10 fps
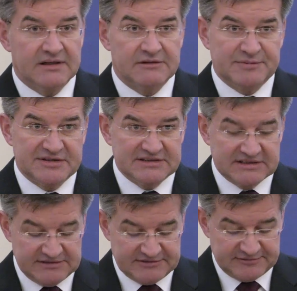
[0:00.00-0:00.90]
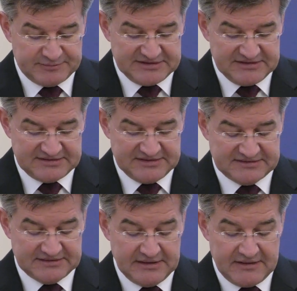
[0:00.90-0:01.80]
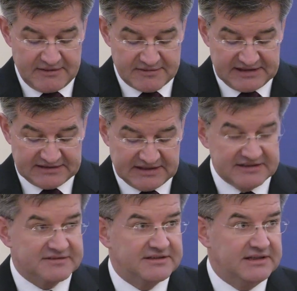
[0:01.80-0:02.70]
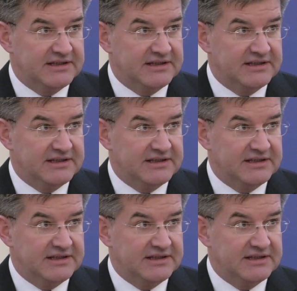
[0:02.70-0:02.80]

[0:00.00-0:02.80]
Representatives of businesses, think tanks,